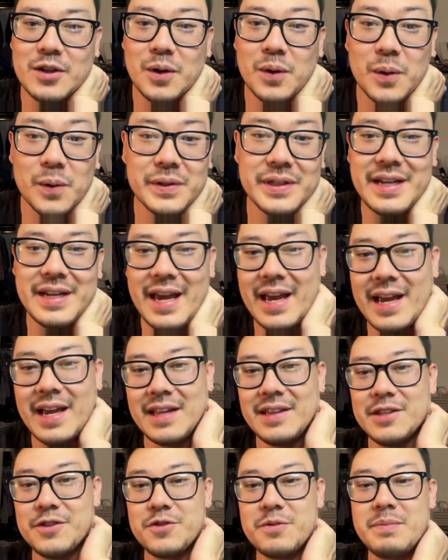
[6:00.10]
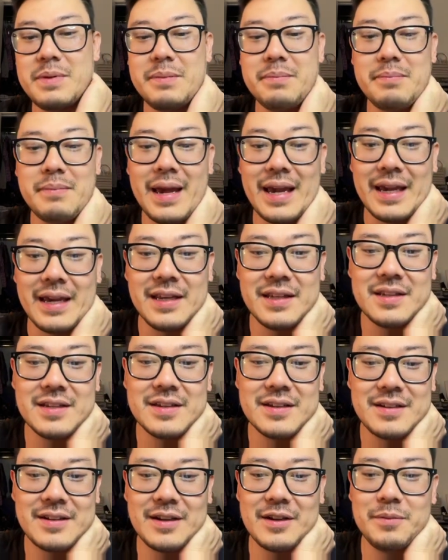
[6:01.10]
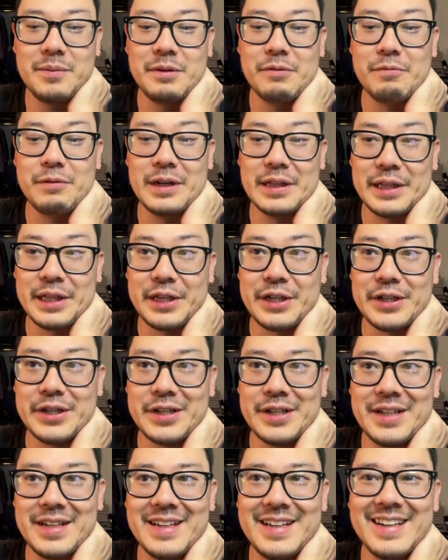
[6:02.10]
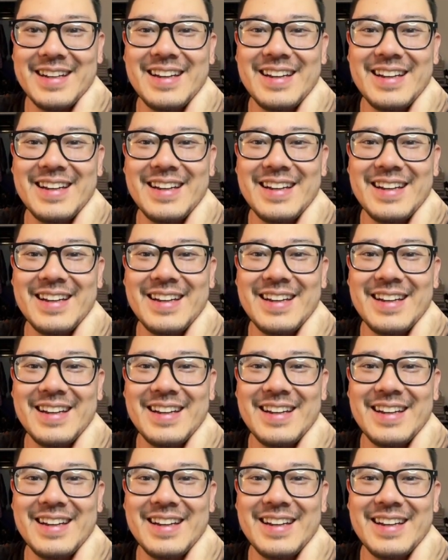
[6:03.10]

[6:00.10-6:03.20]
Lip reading: gold in hand, this would be mate, and it'd be really good.